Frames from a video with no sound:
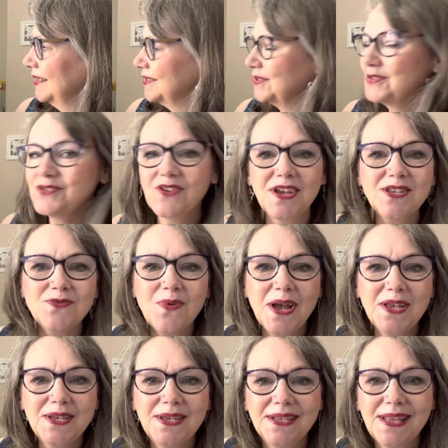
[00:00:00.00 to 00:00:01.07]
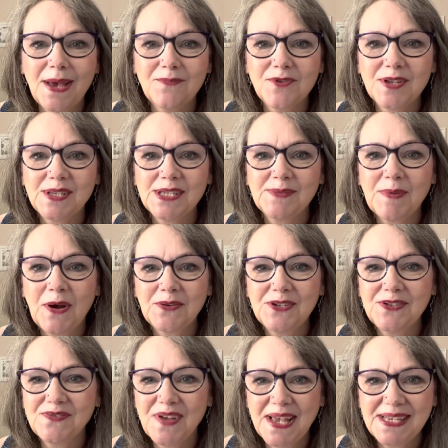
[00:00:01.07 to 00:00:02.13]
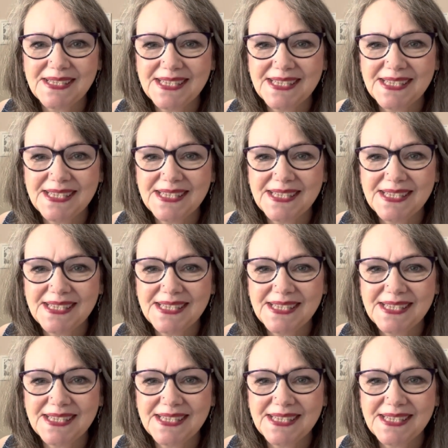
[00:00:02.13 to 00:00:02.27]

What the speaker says: So straight away, that brings a smile to your face,